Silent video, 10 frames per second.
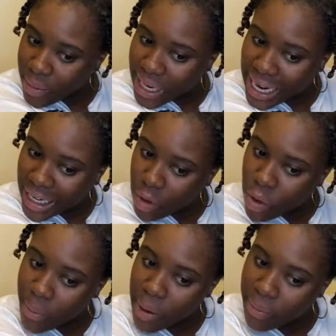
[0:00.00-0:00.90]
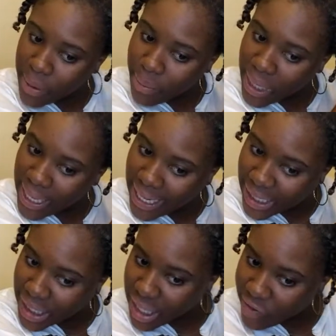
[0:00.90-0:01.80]
And I don't want people to be getting
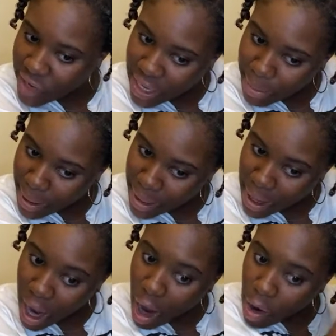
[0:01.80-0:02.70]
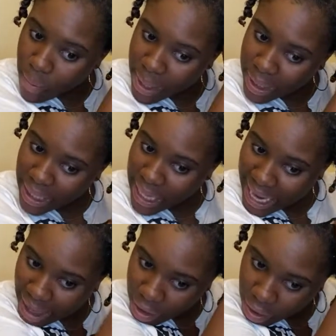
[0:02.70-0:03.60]
stuff and it be all melted
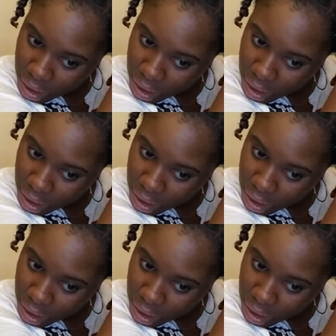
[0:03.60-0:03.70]
down.